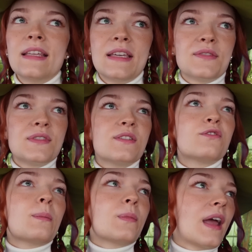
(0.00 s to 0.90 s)
leaves
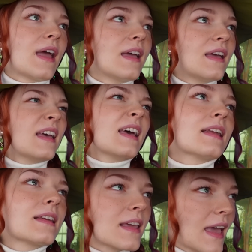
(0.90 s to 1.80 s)
for prey
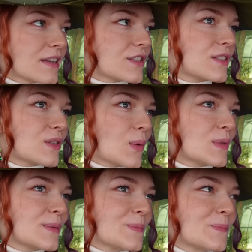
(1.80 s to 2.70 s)
and catches
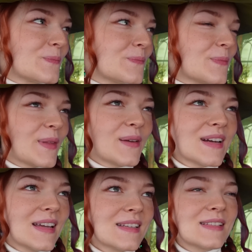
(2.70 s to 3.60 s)
those.
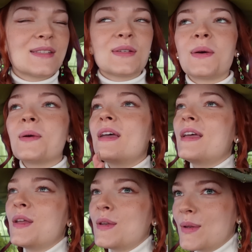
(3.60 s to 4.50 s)
Alright, so
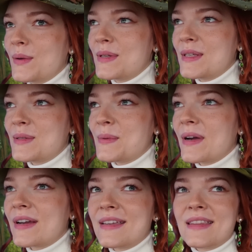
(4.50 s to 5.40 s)
no need to
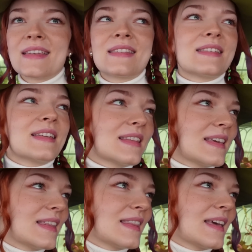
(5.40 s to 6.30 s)
worry, there's
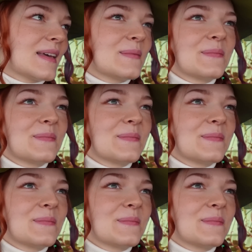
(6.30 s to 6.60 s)
nothing in there.